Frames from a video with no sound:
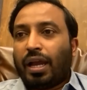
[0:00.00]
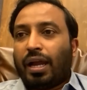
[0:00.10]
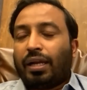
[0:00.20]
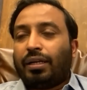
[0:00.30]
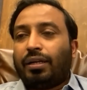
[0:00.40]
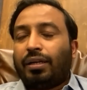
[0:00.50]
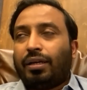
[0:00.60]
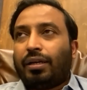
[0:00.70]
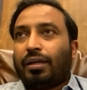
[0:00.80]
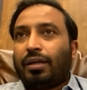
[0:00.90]
And
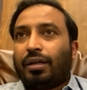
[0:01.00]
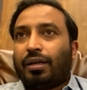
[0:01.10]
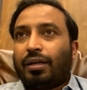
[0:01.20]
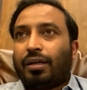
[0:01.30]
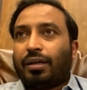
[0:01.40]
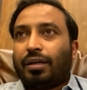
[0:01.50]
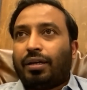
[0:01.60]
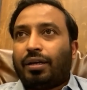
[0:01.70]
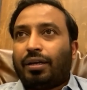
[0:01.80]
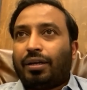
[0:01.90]

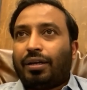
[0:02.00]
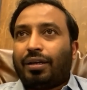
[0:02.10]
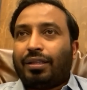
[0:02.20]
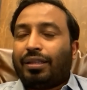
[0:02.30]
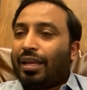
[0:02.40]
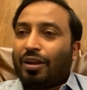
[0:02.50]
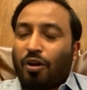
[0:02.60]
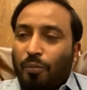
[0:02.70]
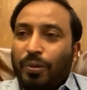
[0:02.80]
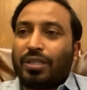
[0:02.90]
then
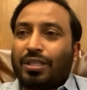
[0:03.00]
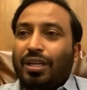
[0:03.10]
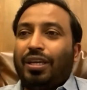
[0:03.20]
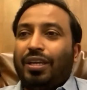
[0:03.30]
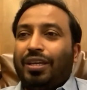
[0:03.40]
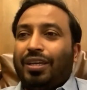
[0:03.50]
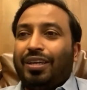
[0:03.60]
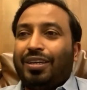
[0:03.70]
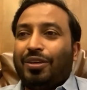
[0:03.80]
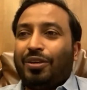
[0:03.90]

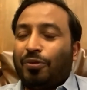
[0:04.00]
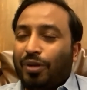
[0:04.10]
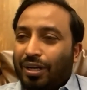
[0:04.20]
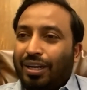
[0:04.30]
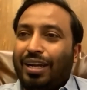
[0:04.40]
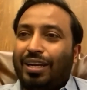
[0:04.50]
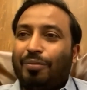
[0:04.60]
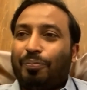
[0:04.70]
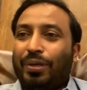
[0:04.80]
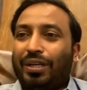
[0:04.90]
obviously you will end
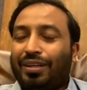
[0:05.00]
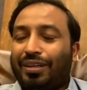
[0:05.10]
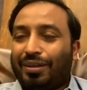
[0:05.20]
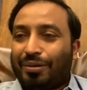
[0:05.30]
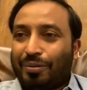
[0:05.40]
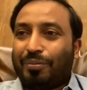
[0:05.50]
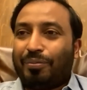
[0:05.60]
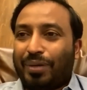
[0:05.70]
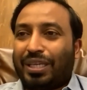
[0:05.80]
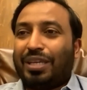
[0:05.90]
up in
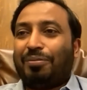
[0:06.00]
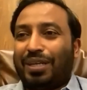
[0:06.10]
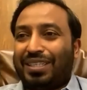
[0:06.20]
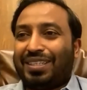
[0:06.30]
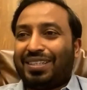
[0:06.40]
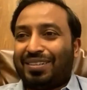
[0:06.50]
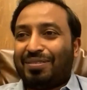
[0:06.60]
making money, sir.